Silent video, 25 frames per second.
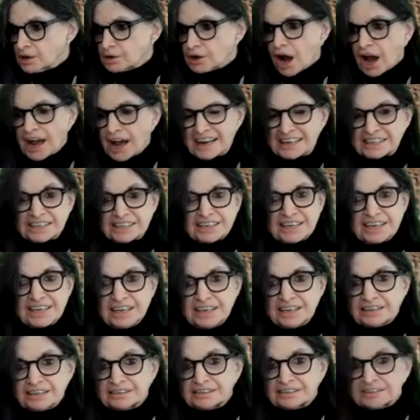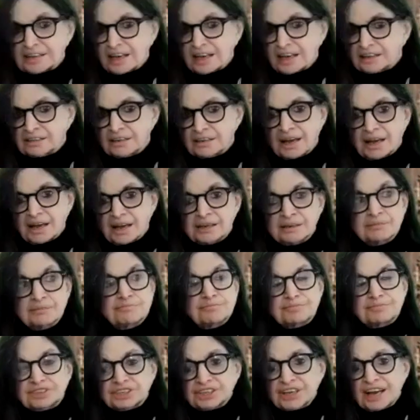antiques and
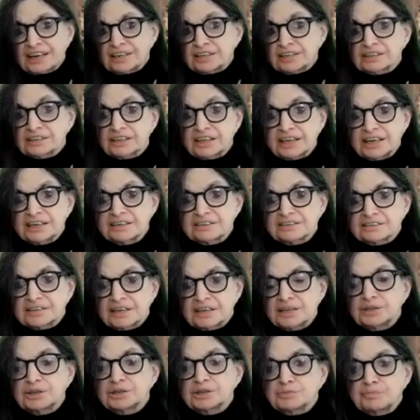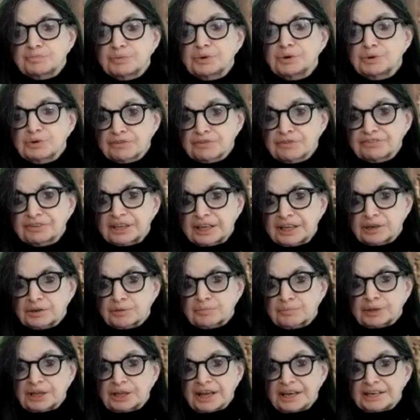chandeliers in this beautiful inner
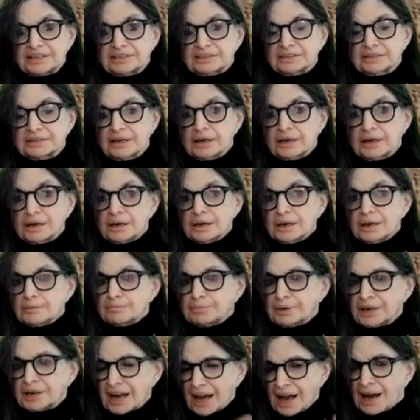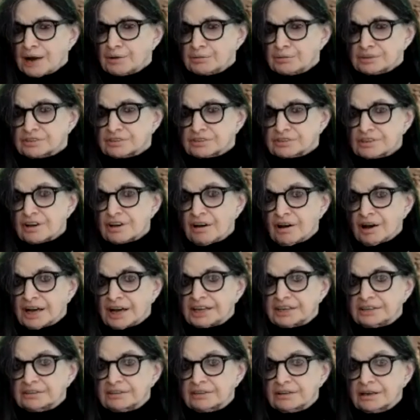place. But
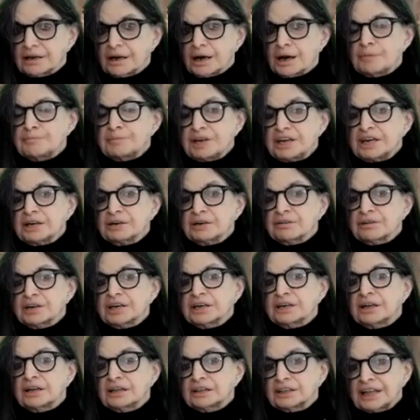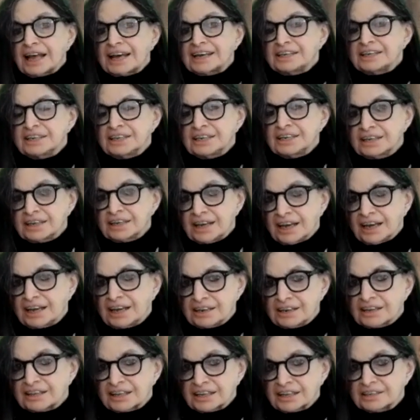outside, I'm hearing lightning and
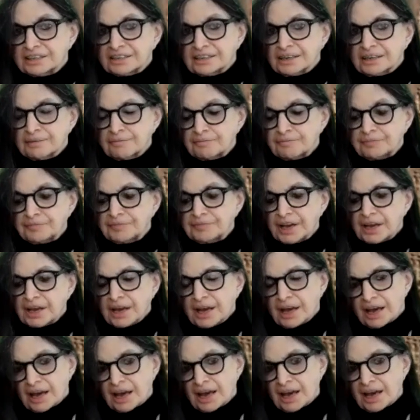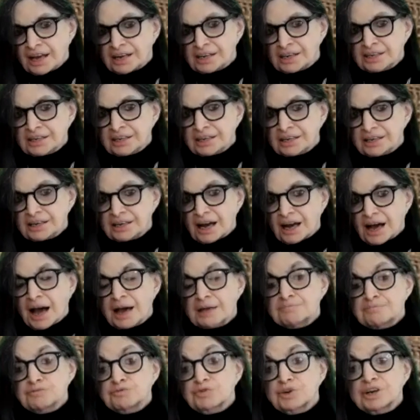thunder. And
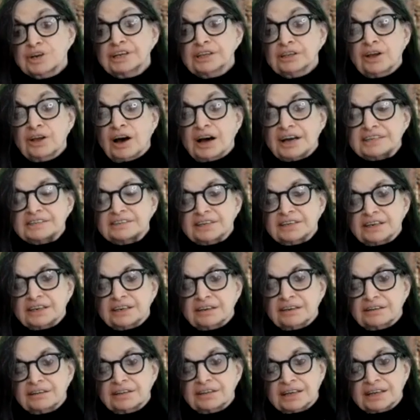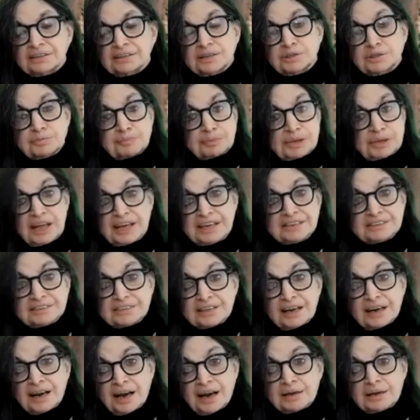I'm realizing that this place
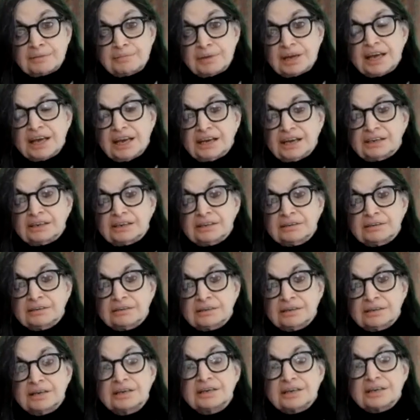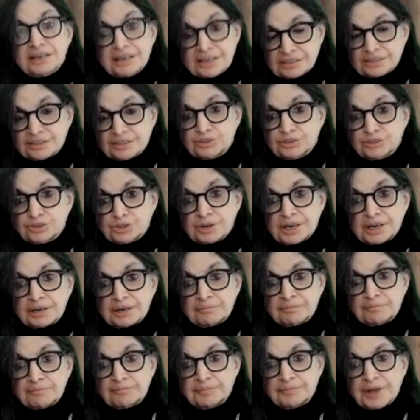that I'm in is a
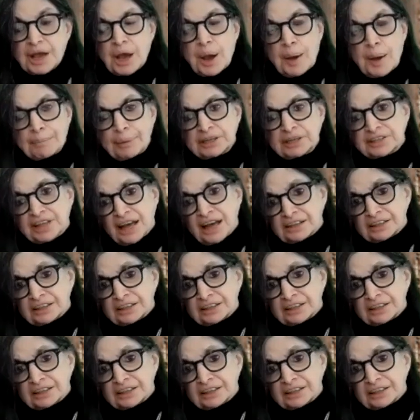dream, but that